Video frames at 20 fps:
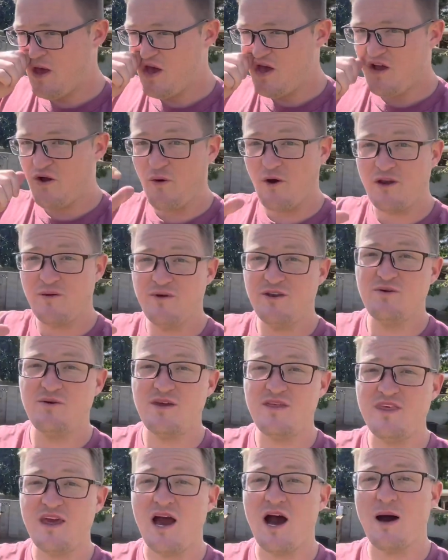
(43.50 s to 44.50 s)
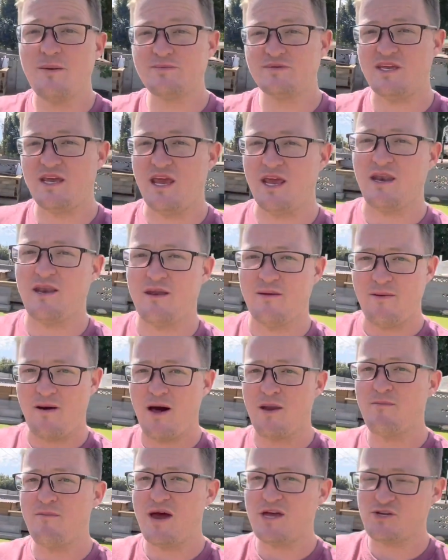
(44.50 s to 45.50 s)
going to be doing the update
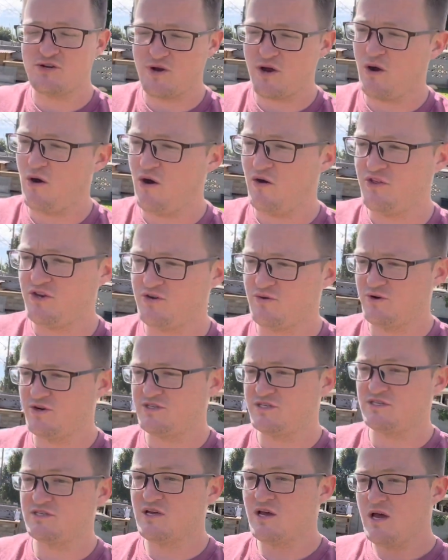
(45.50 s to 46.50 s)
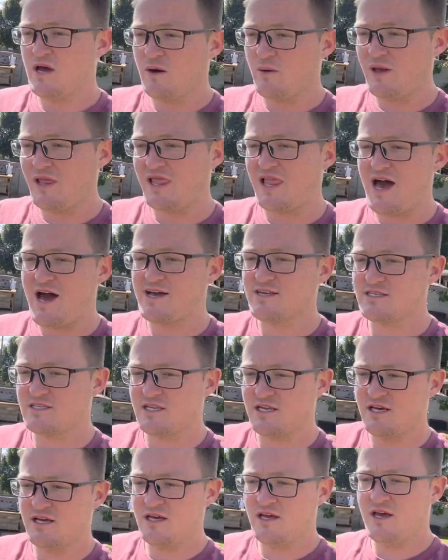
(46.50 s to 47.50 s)
on measuring all the tortoises. We last
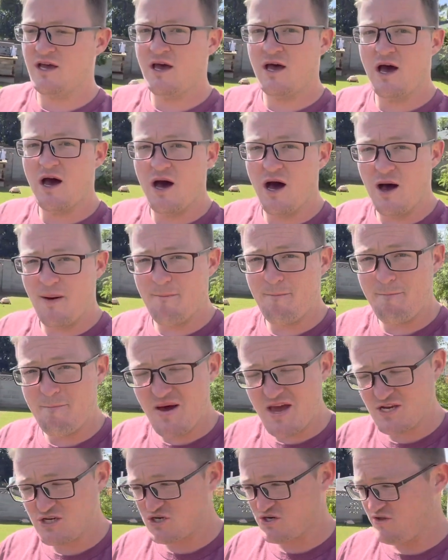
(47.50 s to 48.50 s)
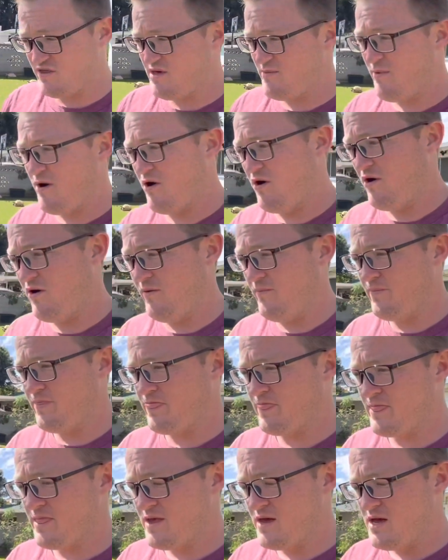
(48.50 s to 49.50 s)
measured them all,
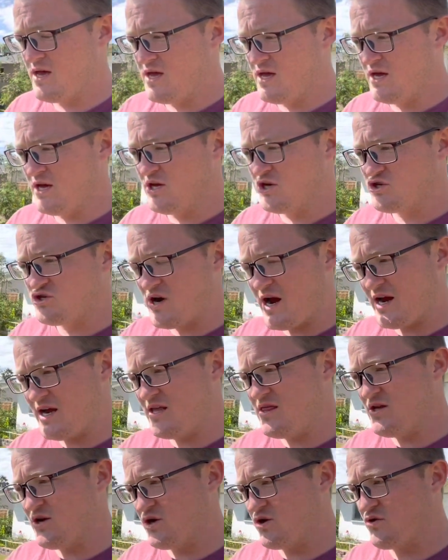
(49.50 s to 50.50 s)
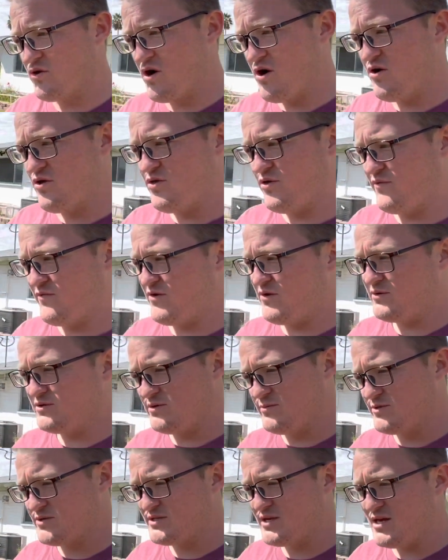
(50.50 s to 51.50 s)
tracking their growth over, it was
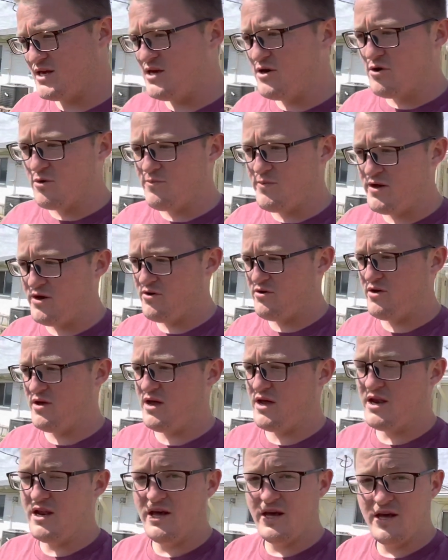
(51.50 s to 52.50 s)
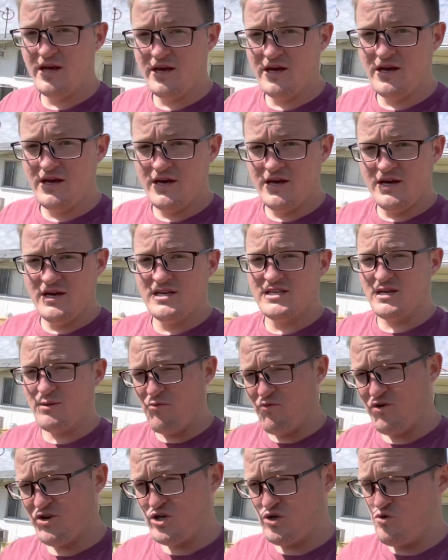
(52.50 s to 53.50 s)
almost a year period, some of
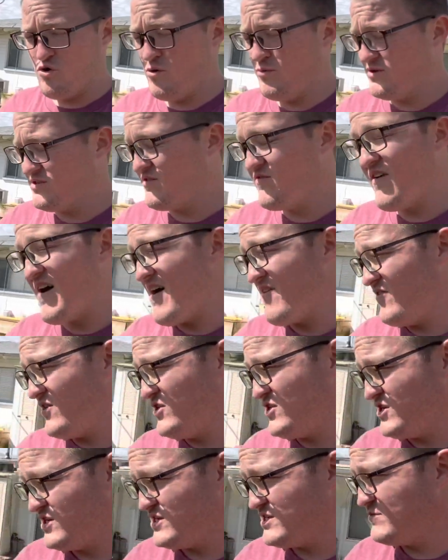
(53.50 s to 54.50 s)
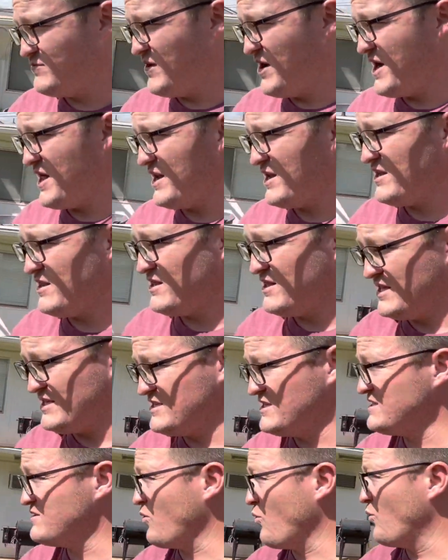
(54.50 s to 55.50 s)
which grew almost five inches, but this
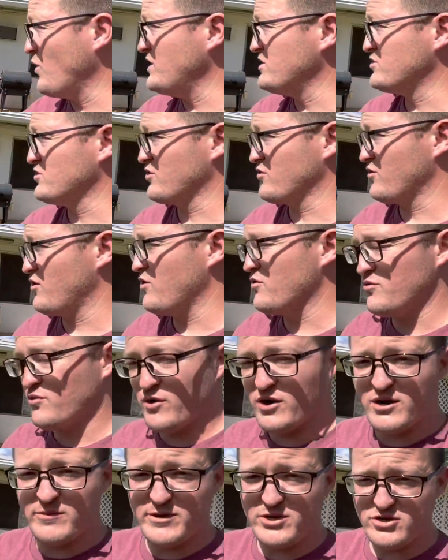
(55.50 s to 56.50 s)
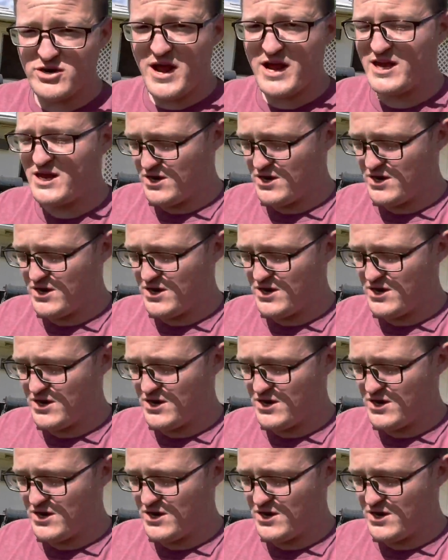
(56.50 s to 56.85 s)
is winter growth we're gonna be tracking